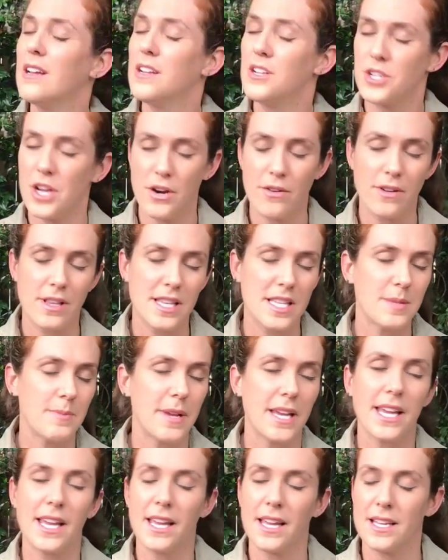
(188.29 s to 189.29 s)
generally
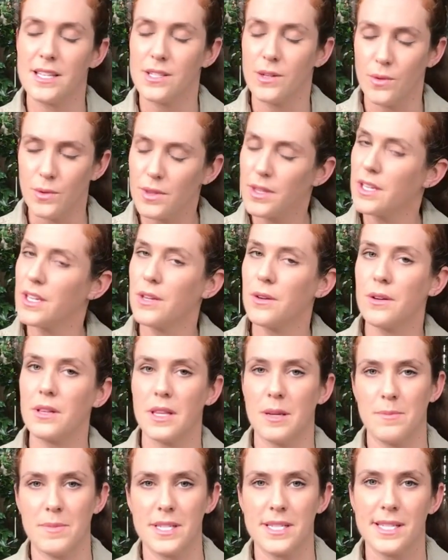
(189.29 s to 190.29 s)
speaking, it's only
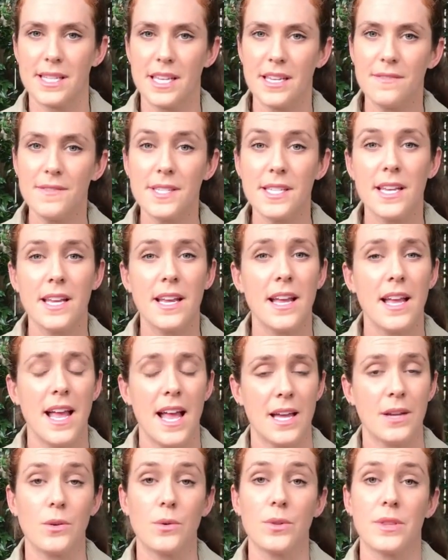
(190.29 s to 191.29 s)
eucalyptus leaves
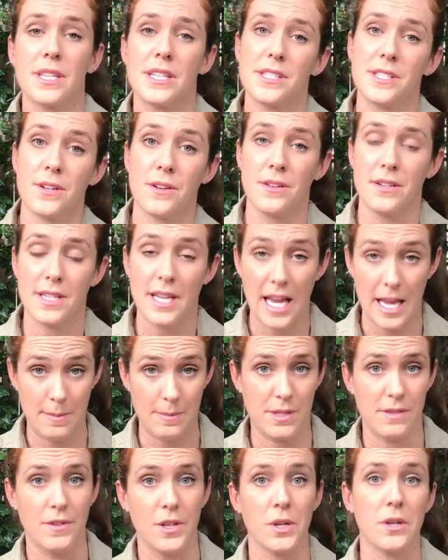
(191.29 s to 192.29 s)
and only certain
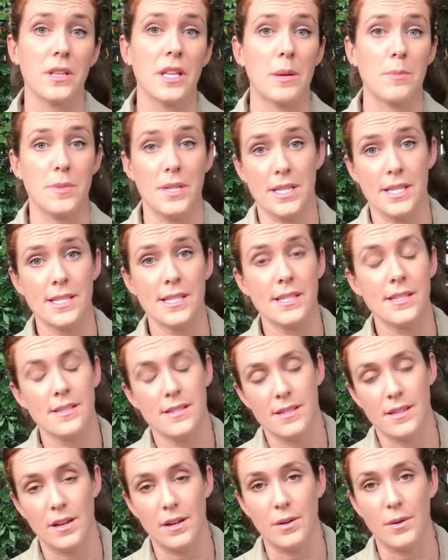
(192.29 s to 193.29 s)
types of eucalyptus.
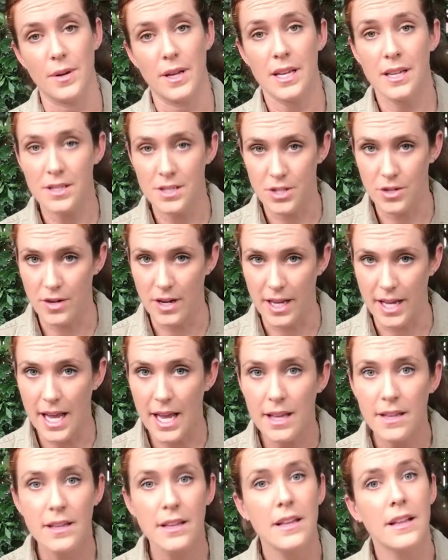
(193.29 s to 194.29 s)
So in
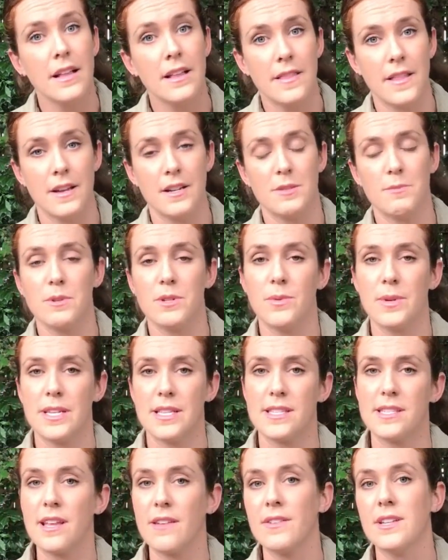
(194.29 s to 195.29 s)
Australia, there's
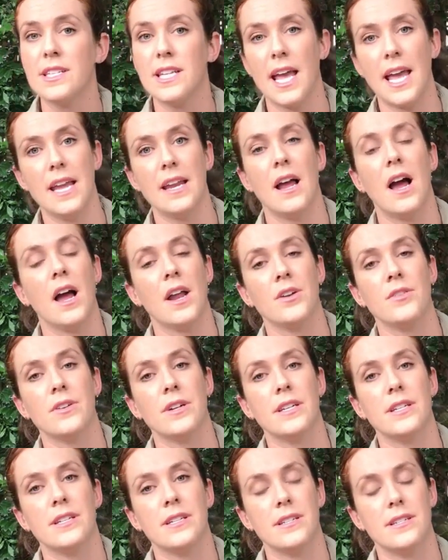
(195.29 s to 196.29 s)
between 700 to
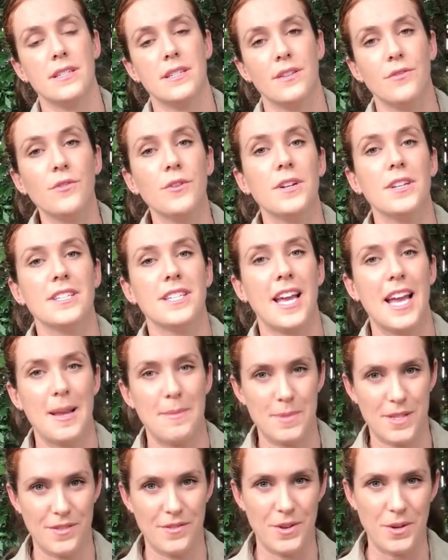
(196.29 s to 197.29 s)
800 different
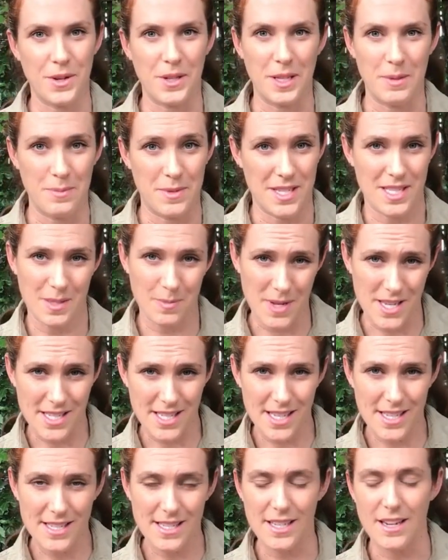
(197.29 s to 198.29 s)
types of eucalyptus
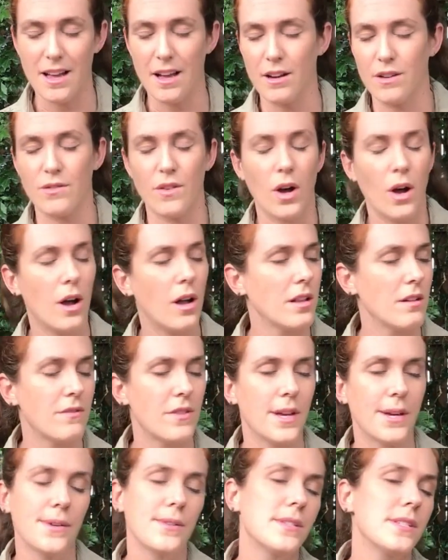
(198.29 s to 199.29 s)
species, and out of all
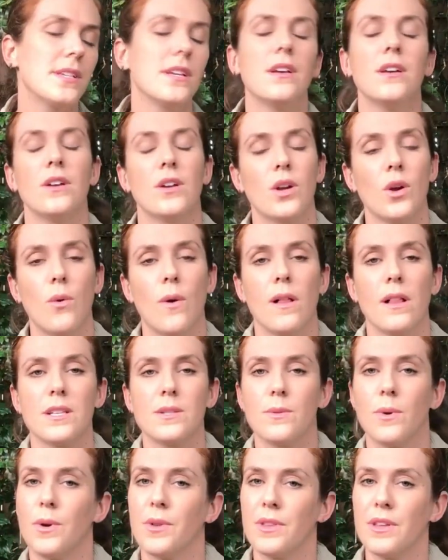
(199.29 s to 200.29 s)
of those,
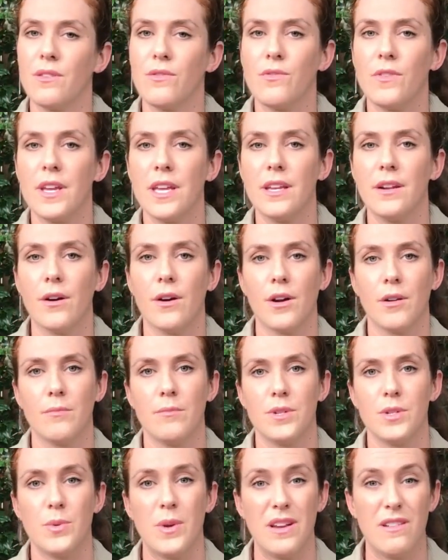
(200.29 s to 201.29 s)
koalas will only feed
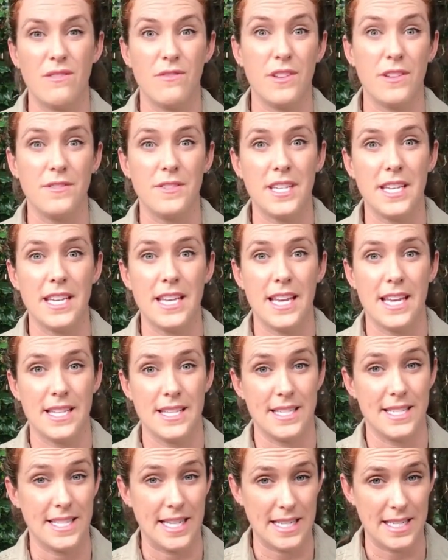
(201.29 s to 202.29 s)
on between 50
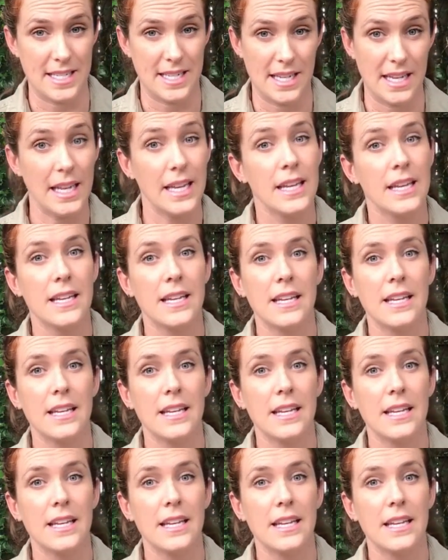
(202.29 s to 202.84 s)
and 60.